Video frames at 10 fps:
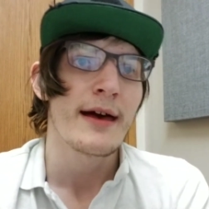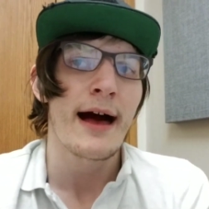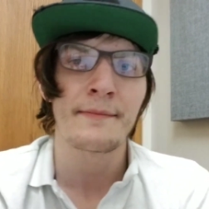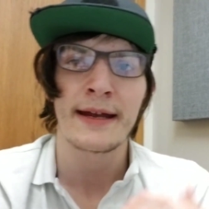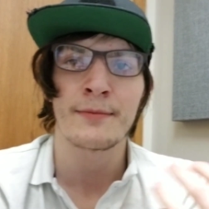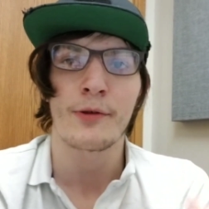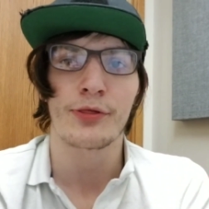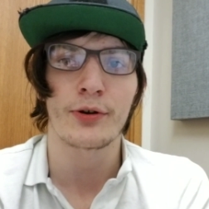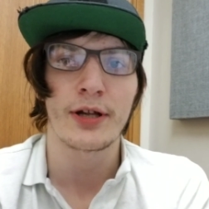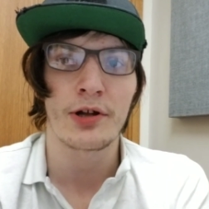I'm paying about
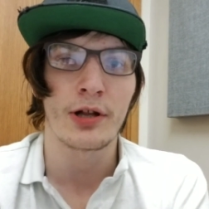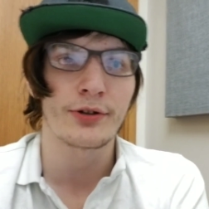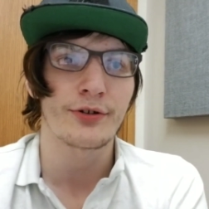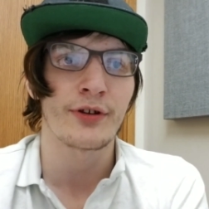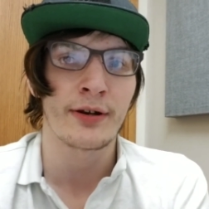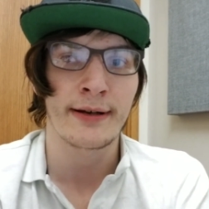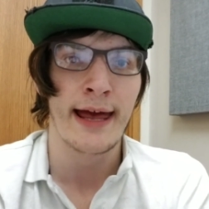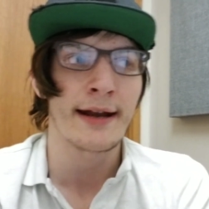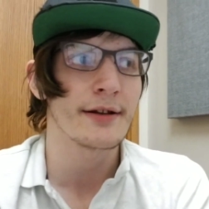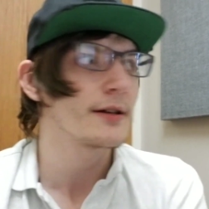$30 here in
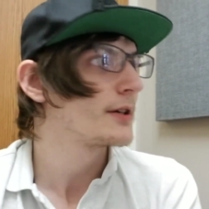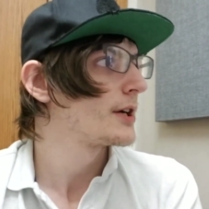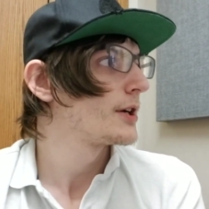Canada.